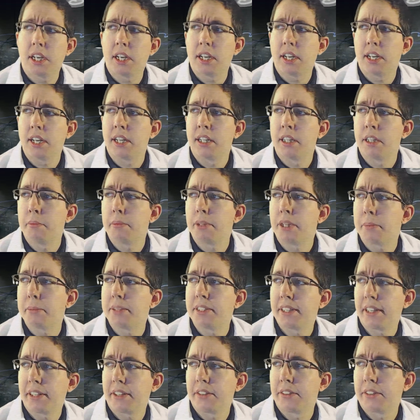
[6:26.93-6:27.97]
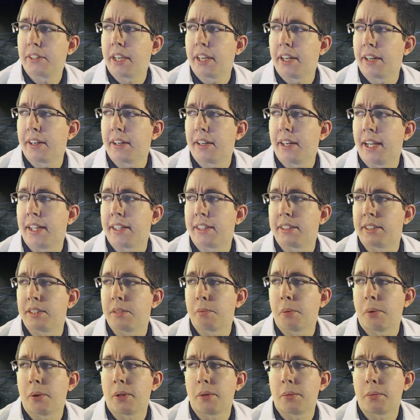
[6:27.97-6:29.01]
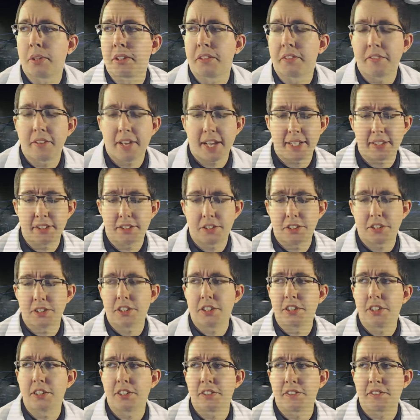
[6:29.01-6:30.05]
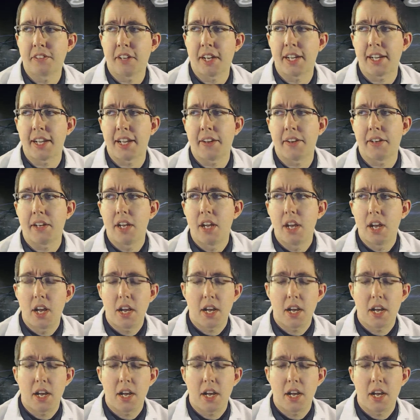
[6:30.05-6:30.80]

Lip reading: Let me take a look here at the spoiler really fast, just to find out.